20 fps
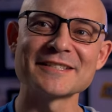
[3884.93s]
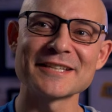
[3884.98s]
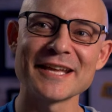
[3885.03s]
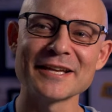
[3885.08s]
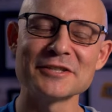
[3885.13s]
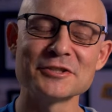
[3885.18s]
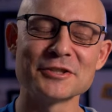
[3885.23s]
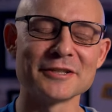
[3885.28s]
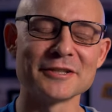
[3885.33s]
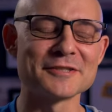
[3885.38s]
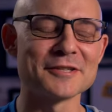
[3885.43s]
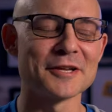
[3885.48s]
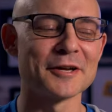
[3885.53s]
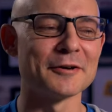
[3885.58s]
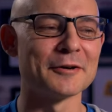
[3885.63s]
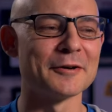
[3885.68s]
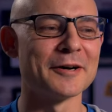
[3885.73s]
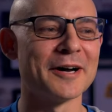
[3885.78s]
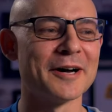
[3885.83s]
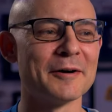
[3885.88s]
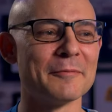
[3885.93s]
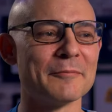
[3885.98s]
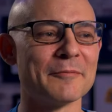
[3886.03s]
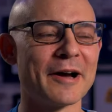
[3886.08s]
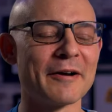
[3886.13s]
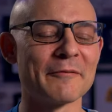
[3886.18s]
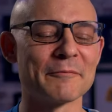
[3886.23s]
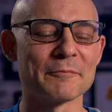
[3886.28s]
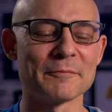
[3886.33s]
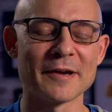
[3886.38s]
Sketchy. So
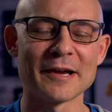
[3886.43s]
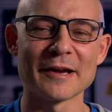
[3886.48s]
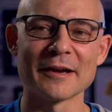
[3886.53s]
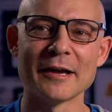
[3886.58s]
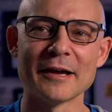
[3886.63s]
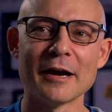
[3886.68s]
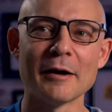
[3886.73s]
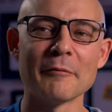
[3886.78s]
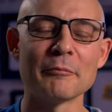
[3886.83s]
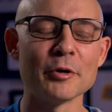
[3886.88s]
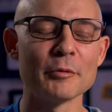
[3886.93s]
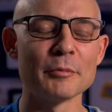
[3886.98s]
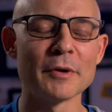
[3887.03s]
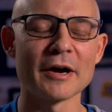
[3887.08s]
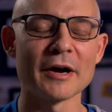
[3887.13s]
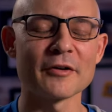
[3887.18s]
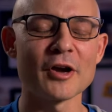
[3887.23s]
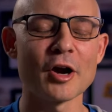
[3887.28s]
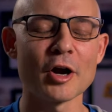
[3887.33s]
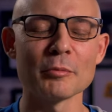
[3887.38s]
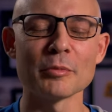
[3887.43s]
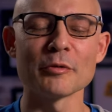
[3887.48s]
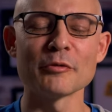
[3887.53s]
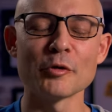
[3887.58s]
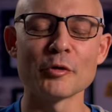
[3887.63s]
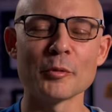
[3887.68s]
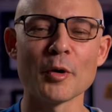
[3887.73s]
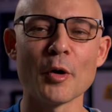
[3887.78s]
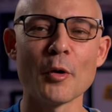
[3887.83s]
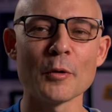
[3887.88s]
um, well, we got one of them down there. Cart
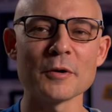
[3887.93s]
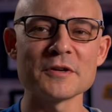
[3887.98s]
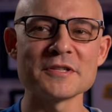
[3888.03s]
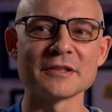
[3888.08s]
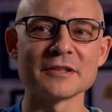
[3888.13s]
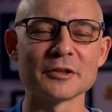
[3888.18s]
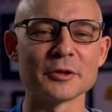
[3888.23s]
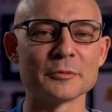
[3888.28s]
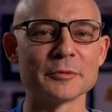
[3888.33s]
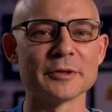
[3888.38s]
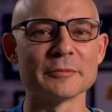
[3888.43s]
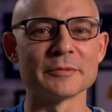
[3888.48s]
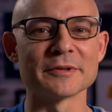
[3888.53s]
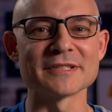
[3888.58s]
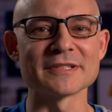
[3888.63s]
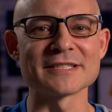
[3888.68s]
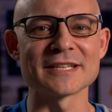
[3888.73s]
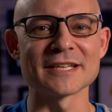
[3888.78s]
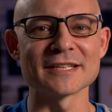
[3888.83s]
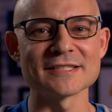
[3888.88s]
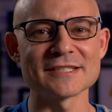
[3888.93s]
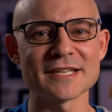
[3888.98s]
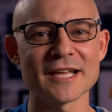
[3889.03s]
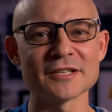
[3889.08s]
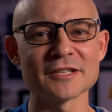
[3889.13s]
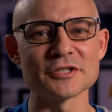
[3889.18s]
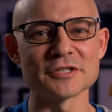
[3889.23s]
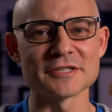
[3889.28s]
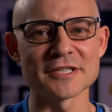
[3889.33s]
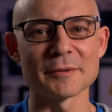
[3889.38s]
before my horse a little bit, because Getting
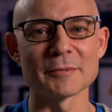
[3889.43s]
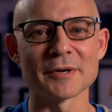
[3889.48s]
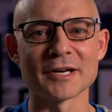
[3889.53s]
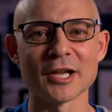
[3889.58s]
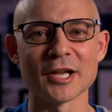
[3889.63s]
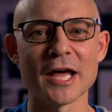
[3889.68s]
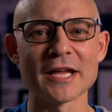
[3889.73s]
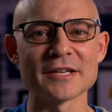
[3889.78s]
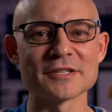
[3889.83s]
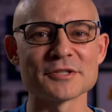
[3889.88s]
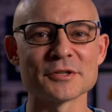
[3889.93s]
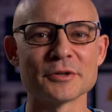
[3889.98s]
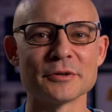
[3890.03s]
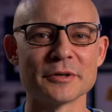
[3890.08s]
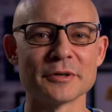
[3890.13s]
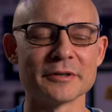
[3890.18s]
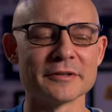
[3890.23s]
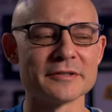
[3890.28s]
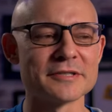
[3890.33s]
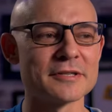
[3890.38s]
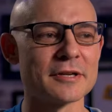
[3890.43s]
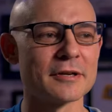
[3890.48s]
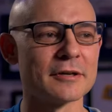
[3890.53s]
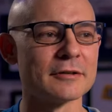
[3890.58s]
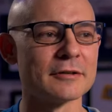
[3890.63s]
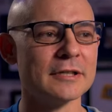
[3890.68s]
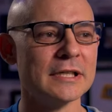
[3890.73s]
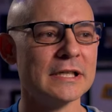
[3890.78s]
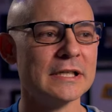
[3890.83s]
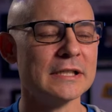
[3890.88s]
Sketchy's coming a lot sooner. So
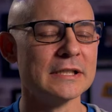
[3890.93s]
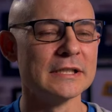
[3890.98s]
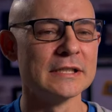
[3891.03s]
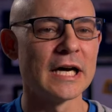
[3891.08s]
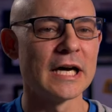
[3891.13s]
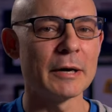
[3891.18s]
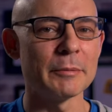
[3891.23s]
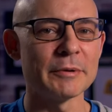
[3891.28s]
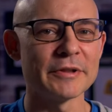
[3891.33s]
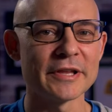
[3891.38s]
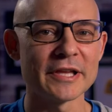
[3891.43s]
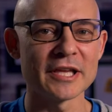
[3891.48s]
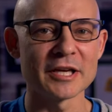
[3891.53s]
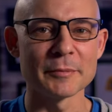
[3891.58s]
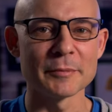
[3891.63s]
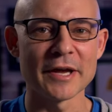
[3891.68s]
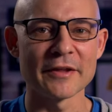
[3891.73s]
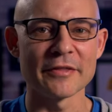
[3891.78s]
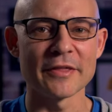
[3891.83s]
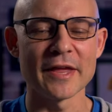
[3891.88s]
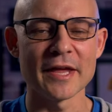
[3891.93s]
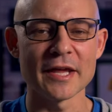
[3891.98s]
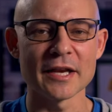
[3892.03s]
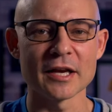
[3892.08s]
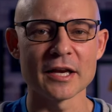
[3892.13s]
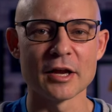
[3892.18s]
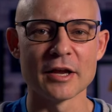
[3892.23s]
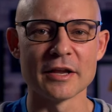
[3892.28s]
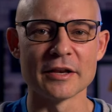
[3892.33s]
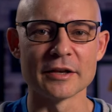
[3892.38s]
yeah, I'll be thinking about
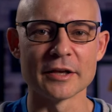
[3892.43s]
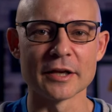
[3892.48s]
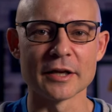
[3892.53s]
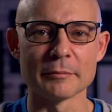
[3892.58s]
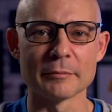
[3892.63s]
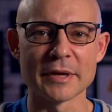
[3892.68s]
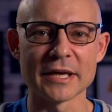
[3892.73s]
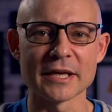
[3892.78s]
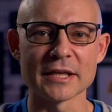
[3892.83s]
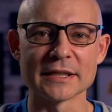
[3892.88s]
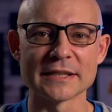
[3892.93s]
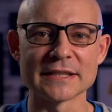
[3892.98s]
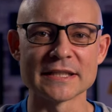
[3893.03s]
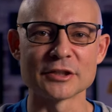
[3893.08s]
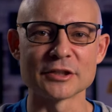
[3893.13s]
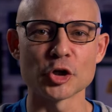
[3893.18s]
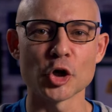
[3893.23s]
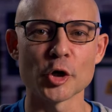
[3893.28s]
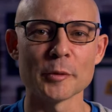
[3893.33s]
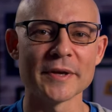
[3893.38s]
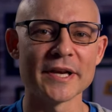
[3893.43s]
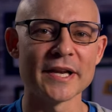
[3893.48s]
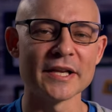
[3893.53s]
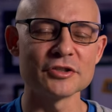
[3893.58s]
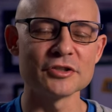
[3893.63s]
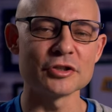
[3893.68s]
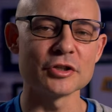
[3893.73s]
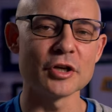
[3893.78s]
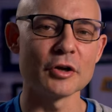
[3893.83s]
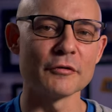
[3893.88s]
that and uh, making a
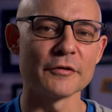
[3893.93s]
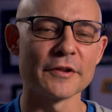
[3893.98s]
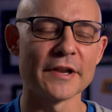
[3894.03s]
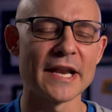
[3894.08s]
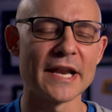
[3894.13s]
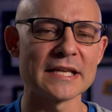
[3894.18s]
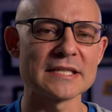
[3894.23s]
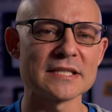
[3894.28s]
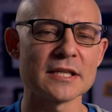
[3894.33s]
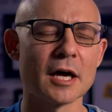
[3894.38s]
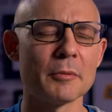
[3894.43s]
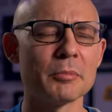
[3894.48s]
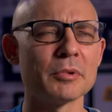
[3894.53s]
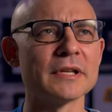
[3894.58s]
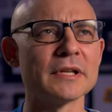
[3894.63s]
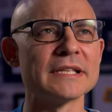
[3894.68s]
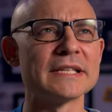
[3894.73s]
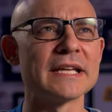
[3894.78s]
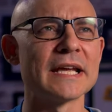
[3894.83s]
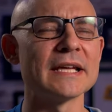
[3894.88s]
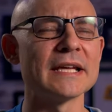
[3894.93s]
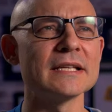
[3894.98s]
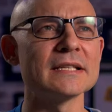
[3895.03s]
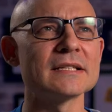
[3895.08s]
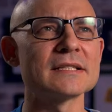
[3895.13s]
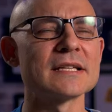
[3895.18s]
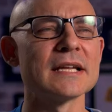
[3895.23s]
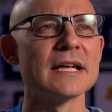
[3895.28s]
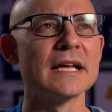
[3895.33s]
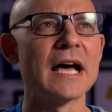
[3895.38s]
determination over the next couple of
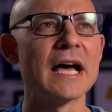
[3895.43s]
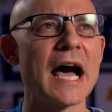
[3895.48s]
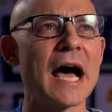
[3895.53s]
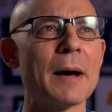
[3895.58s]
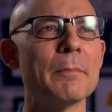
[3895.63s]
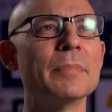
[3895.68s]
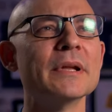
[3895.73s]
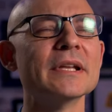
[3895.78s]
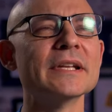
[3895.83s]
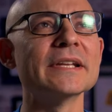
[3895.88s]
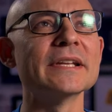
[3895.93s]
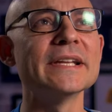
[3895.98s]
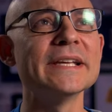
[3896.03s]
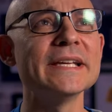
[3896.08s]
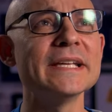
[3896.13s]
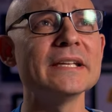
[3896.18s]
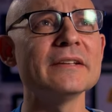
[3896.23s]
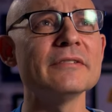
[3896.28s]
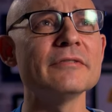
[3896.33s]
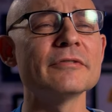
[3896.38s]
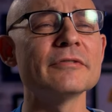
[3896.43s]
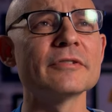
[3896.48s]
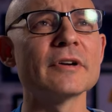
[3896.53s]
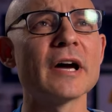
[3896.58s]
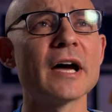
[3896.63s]
days. I believe okay.